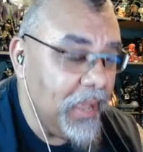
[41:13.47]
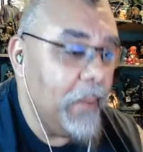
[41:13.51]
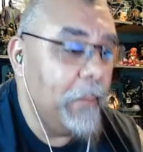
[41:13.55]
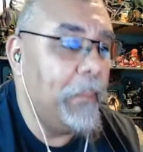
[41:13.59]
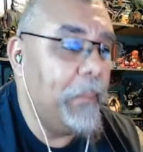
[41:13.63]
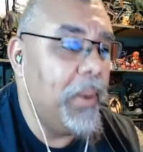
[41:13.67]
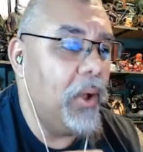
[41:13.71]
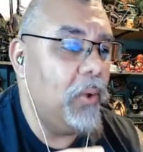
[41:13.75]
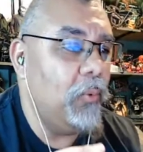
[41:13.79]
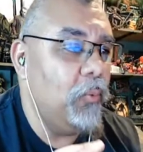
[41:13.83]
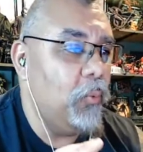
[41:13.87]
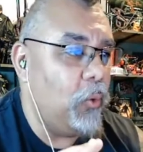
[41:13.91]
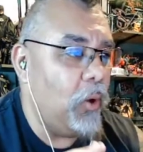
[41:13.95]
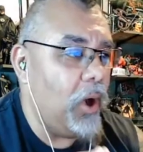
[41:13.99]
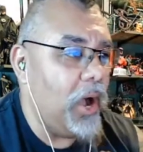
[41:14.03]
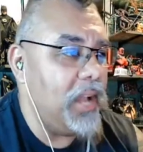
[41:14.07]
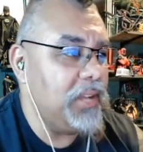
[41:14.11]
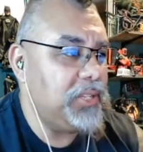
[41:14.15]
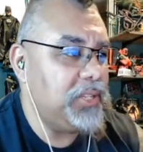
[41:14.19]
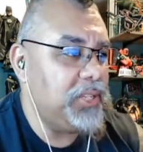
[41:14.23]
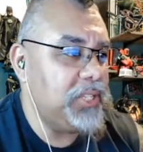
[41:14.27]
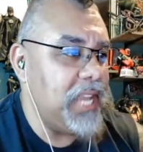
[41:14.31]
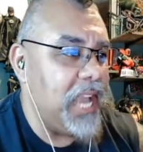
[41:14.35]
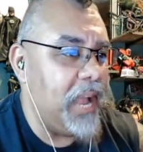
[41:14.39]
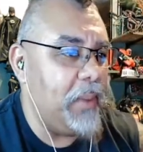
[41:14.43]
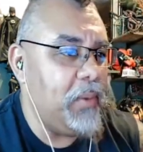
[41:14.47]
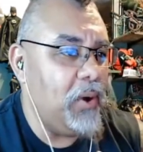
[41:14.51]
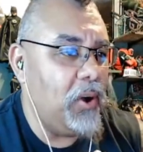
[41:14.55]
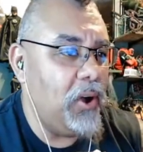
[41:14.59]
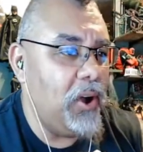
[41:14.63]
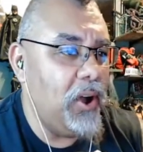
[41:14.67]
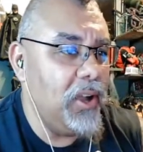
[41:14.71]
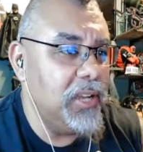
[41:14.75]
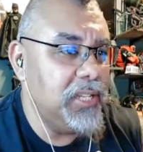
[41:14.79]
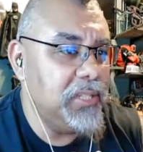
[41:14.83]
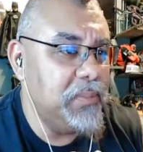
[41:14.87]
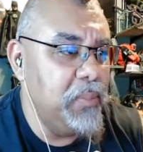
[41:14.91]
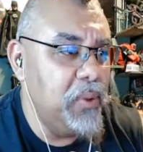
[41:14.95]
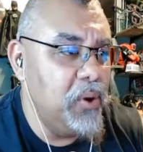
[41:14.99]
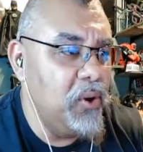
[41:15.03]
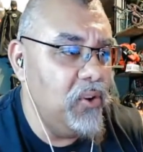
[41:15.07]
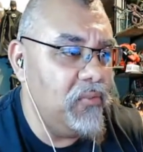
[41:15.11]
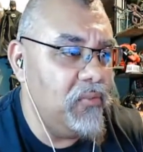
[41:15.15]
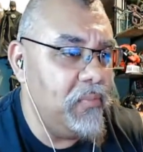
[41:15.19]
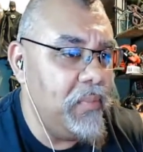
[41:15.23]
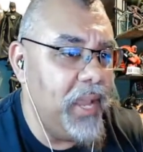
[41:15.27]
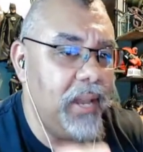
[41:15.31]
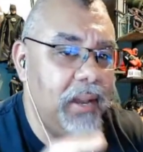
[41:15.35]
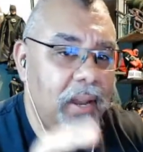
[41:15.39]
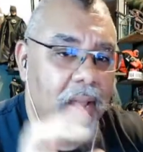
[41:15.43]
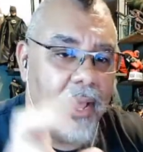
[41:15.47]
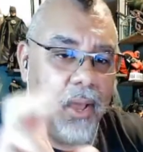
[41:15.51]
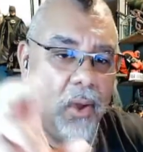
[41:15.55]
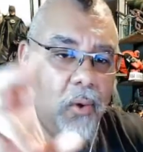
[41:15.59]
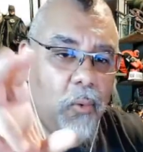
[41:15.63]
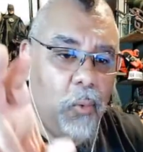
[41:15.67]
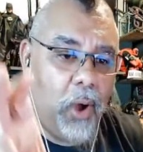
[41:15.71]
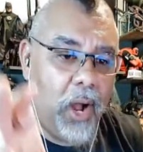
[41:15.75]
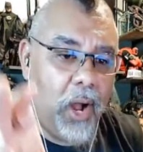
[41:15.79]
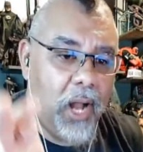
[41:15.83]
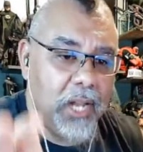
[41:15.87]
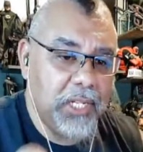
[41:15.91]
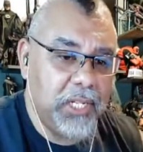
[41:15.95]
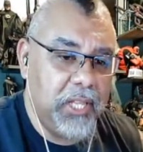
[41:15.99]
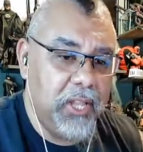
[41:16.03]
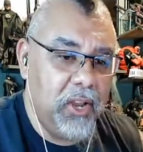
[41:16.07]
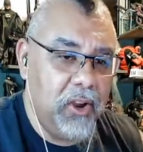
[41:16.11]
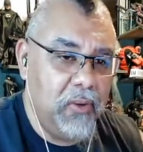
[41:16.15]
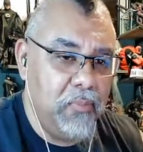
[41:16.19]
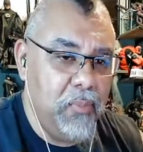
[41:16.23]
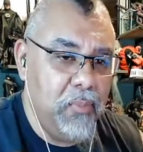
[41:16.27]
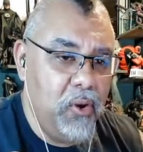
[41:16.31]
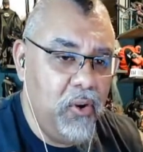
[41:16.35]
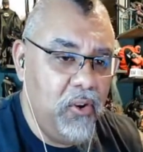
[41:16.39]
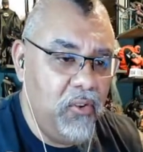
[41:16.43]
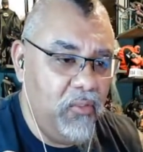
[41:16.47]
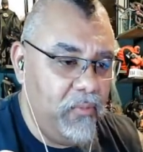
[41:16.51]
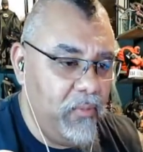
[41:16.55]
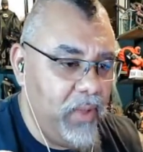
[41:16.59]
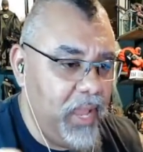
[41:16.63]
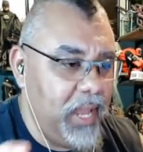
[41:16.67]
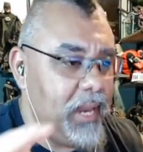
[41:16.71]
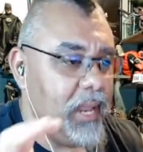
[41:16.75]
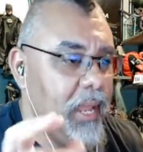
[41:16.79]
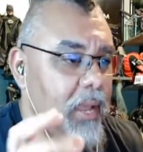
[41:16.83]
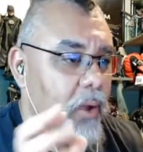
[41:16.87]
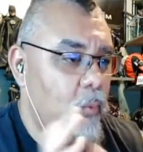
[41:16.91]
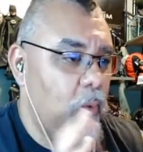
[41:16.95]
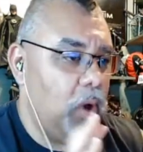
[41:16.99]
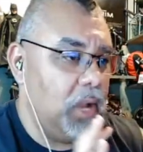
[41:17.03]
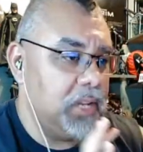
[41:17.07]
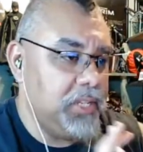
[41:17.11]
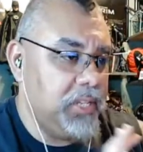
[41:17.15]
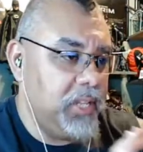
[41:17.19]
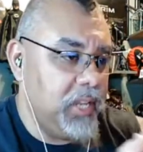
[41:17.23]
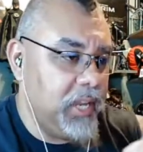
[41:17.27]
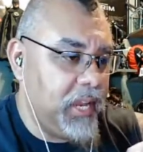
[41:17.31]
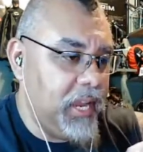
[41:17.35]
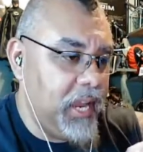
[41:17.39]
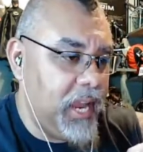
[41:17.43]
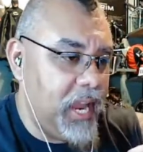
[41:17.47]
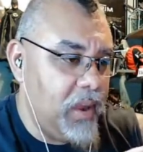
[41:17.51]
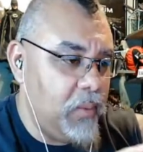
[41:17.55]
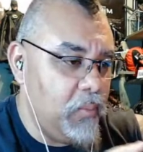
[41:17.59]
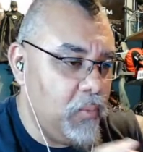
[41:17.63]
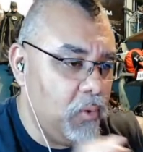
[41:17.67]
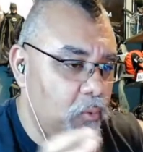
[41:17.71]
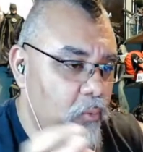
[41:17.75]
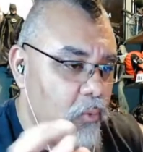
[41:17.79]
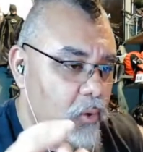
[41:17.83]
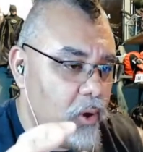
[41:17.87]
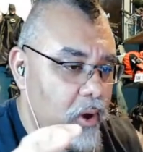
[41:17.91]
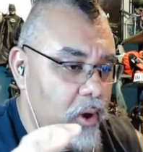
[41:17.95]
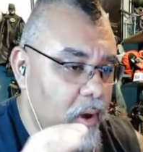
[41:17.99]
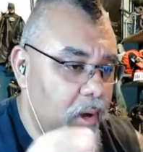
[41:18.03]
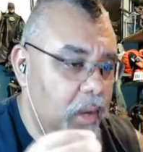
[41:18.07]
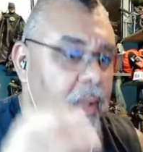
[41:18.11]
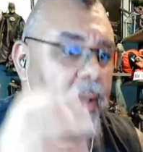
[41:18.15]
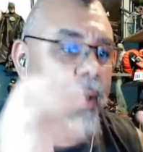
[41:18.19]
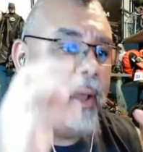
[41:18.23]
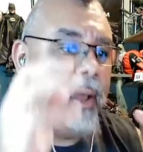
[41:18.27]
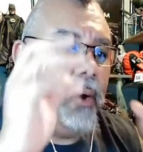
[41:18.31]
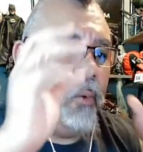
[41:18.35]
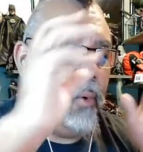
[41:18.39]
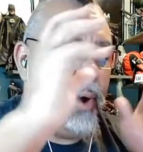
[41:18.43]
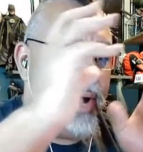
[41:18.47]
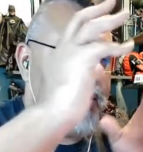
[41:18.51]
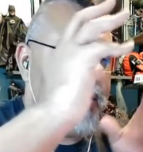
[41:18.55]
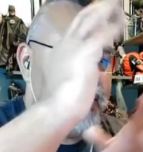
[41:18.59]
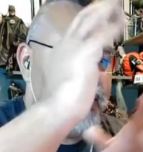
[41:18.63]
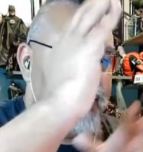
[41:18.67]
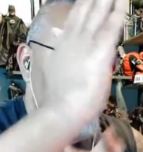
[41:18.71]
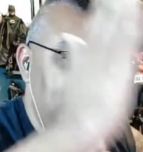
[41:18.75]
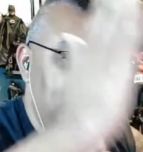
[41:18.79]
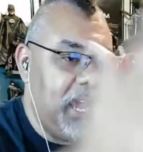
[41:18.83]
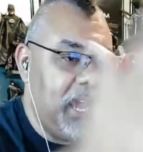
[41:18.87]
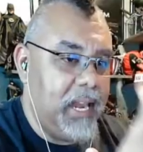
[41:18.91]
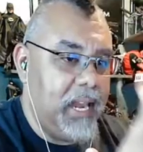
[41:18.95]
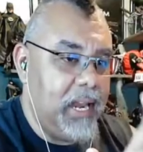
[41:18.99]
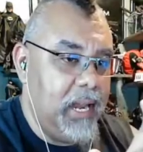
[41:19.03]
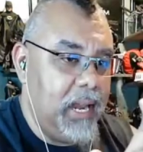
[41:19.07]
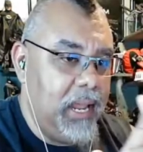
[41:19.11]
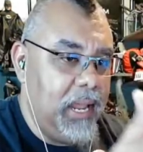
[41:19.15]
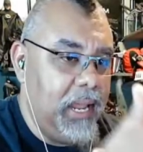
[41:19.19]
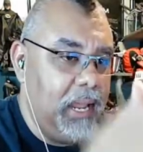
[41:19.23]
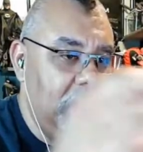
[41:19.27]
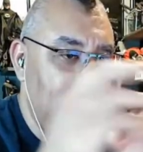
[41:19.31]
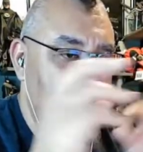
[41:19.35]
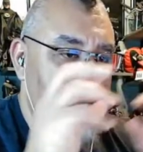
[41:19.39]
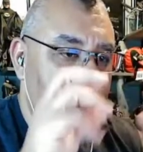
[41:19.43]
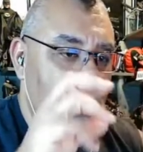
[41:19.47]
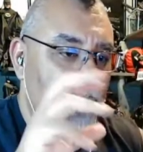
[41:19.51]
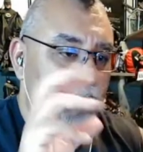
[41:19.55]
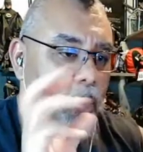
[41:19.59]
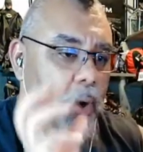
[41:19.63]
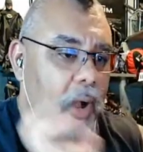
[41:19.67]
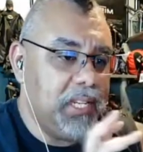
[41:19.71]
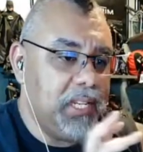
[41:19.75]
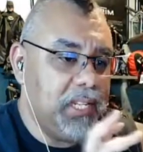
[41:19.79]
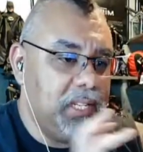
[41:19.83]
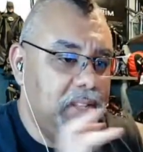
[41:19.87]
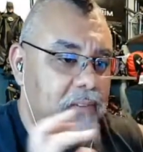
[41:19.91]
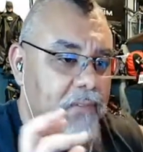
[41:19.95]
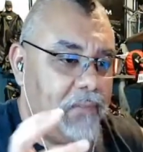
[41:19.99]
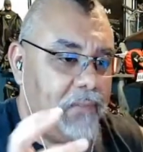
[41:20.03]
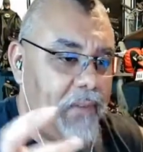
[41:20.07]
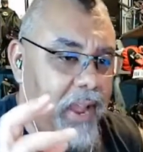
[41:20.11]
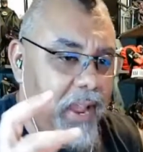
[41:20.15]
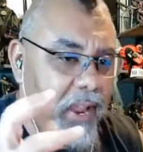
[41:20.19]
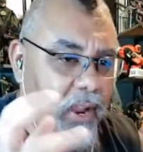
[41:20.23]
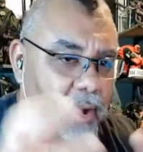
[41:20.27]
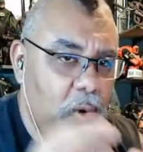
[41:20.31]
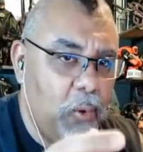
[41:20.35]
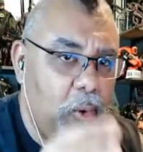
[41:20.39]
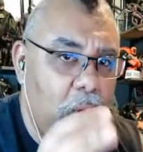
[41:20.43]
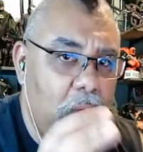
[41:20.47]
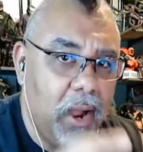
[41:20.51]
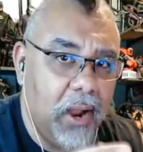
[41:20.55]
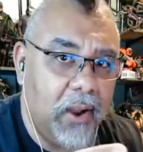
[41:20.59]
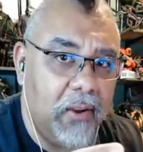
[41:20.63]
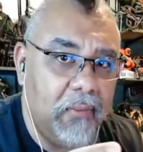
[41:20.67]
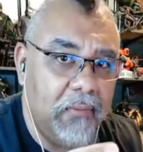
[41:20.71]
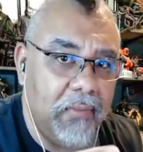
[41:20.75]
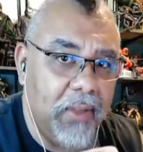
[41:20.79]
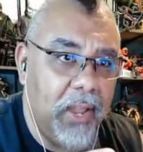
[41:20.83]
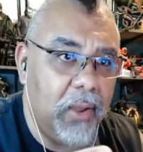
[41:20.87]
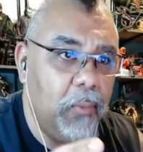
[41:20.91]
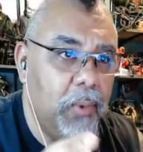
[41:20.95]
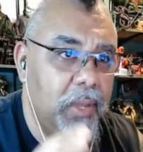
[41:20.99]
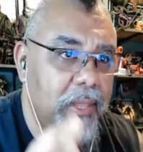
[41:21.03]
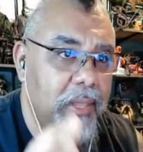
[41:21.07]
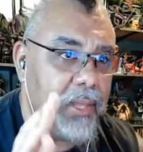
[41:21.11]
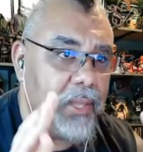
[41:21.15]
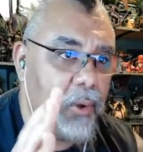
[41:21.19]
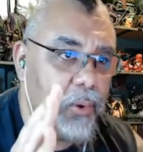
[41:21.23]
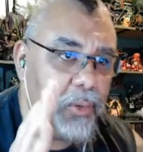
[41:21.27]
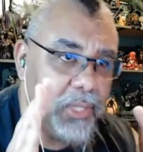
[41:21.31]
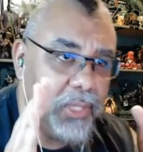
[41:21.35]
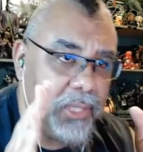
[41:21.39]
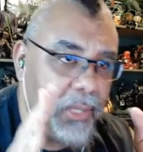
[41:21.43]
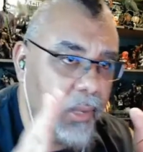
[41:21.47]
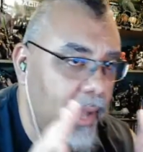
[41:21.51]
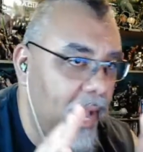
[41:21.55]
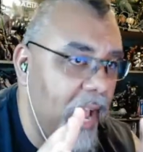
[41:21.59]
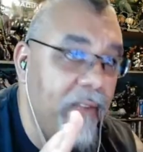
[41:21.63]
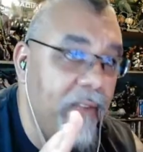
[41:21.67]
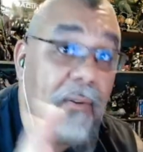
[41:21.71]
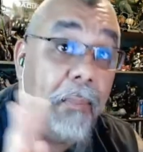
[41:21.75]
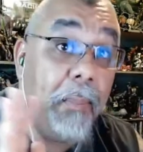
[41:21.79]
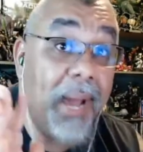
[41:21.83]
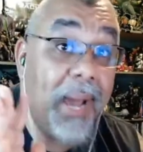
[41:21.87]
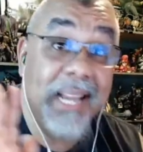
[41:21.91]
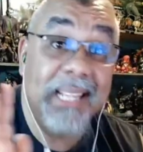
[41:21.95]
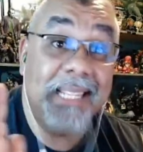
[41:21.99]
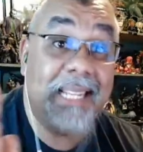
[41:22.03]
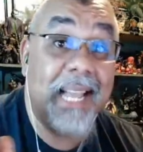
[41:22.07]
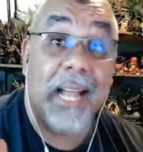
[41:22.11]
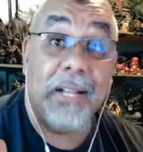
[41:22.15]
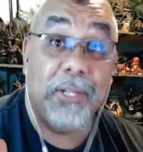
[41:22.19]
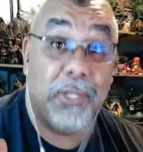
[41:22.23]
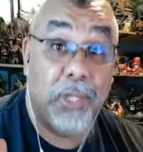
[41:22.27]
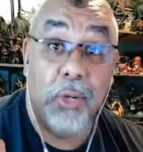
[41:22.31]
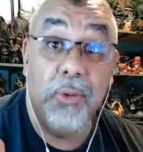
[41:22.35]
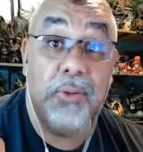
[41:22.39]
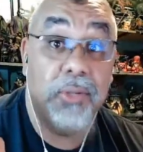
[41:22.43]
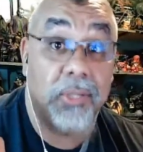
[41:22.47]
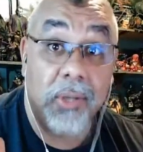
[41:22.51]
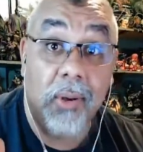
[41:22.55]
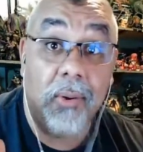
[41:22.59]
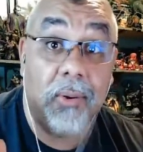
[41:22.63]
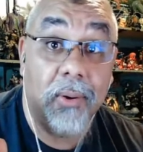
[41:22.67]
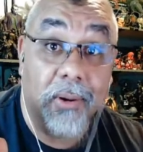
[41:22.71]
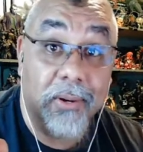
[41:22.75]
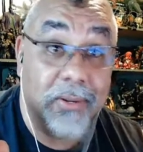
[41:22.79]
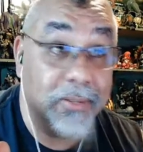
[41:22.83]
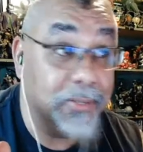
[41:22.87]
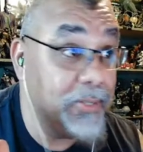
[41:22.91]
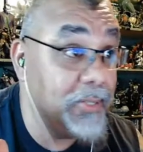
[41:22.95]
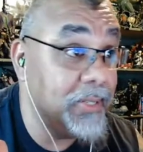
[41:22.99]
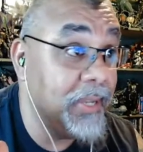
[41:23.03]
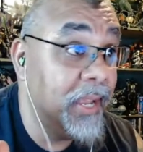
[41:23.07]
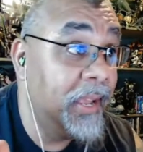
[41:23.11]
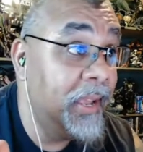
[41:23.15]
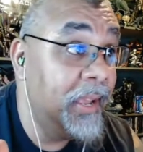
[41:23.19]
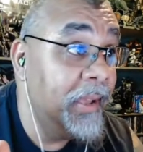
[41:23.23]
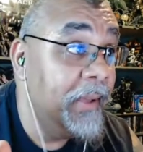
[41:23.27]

but watch Sammo Hung's movement, watch their movement, watch the camera work, watch the editing, watch the fight choreography with those. Everybody's got two swords.